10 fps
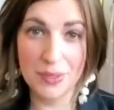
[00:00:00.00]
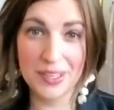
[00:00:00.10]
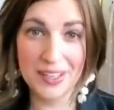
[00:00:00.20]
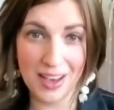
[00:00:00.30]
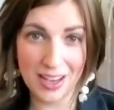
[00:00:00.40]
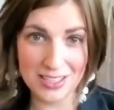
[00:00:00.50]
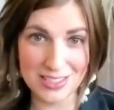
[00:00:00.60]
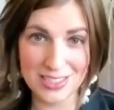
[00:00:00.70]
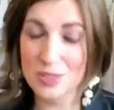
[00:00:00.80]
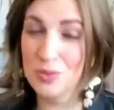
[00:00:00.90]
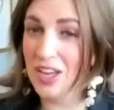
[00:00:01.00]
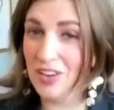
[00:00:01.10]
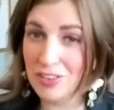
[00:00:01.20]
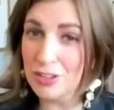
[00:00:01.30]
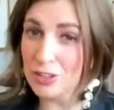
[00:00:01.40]
because you
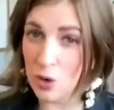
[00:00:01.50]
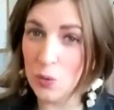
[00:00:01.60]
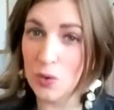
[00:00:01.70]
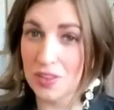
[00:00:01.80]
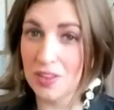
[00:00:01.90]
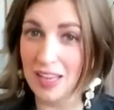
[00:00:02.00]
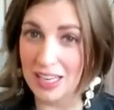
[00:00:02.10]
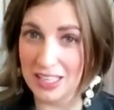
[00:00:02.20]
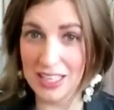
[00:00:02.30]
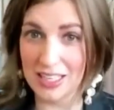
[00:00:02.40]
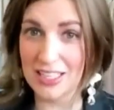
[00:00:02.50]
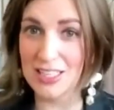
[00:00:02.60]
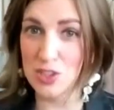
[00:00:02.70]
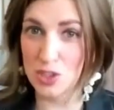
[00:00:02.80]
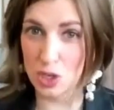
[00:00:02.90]
never know where the lighting
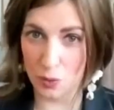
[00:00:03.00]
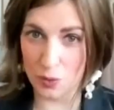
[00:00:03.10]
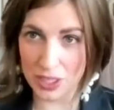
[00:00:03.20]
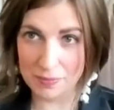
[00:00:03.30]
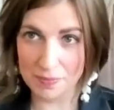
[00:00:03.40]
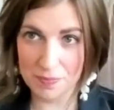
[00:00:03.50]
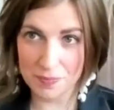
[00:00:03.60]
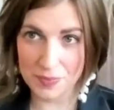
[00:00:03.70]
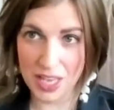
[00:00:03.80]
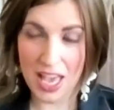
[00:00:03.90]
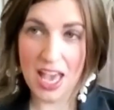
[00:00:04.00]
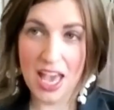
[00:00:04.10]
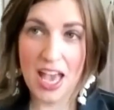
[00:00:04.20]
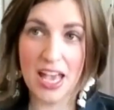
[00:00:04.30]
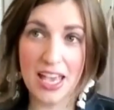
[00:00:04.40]
is going.
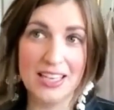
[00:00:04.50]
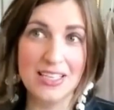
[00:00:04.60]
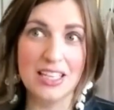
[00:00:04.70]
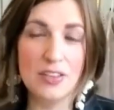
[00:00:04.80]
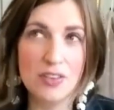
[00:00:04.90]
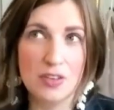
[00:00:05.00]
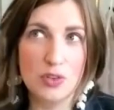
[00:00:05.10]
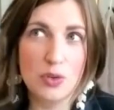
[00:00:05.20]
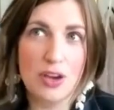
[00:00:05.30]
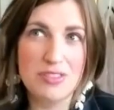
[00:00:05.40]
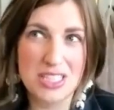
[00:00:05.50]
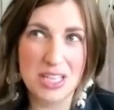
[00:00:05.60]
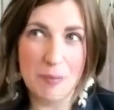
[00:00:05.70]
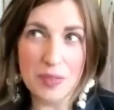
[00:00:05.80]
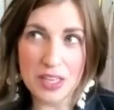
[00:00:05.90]
And even if you have
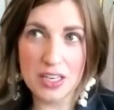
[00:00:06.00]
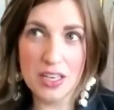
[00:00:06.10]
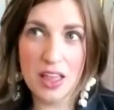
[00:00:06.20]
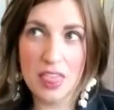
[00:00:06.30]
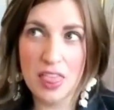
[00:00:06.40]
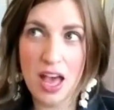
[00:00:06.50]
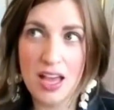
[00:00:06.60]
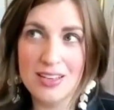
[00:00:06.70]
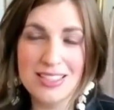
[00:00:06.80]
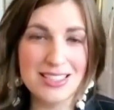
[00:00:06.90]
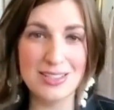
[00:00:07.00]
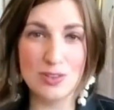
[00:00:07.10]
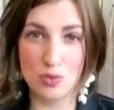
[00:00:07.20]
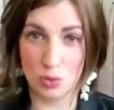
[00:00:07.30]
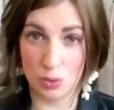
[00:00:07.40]
something that
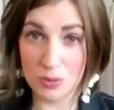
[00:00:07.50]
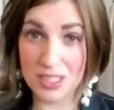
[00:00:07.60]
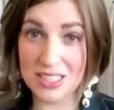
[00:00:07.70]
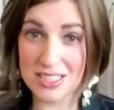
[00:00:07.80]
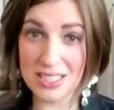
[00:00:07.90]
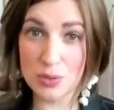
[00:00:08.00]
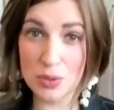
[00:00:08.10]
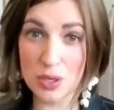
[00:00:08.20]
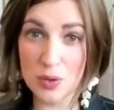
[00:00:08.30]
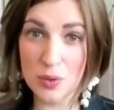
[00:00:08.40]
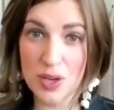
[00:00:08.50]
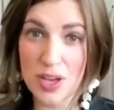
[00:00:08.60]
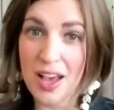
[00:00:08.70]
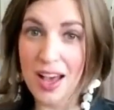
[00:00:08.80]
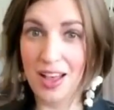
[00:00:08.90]
isn't normally see-through,
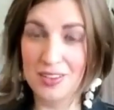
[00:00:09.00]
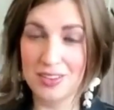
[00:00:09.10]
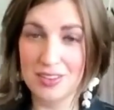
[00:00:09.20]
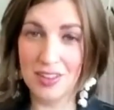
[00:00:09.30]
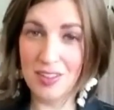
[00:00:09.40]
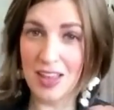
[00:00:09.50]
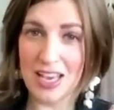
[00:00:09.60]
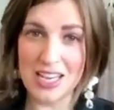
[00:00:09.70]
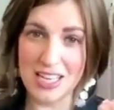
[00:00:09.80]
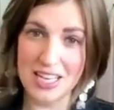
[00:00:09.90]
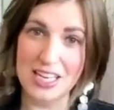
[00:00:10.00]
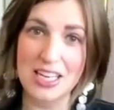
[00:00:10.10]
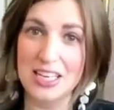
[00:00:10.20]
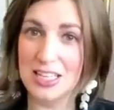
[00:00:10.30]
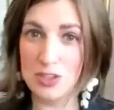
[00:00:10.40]
the light
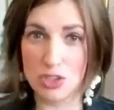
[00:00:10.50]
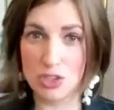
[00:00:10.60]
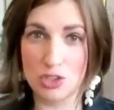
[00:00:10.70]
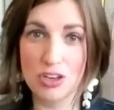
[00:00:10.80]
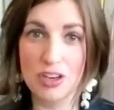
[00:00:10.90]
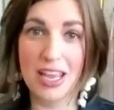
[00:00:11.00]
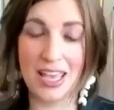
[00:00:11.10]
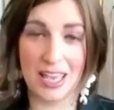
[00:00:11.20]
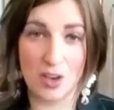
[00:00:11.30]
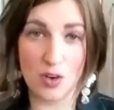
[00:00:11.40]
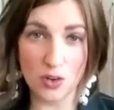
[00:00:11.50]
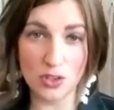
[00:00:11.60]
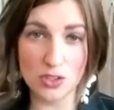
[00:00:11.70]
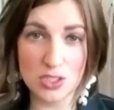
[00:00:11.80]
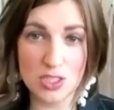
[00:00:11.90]
hitting in certain
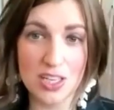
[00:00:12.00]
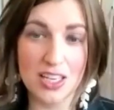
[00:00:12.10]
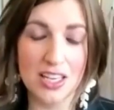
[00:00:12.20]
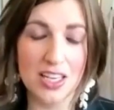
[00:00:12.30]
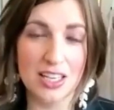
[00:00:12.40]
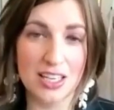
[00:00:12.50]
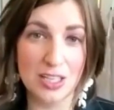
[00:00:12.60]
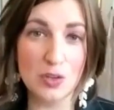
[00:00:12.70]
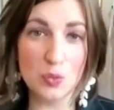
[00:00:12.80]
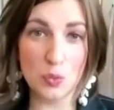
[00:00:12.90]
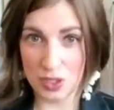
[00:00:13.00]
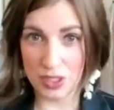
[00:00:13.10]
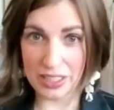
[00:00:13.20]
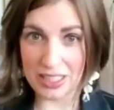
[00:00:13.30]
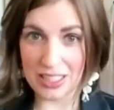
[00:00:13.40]
angles can
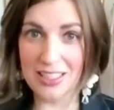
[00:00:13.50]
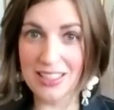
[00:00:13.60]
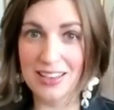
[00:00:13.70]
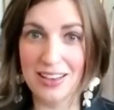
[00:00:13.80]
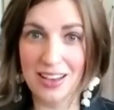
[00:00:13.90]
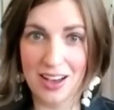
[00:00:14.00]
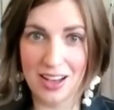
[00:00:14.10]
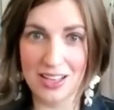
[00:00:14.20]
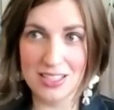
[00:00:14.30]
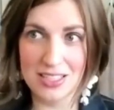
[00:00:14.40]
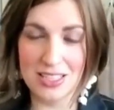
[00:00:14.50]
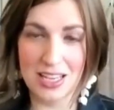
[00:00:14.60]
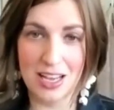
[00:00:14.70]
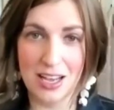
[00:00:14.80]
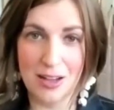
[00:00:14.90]
really cause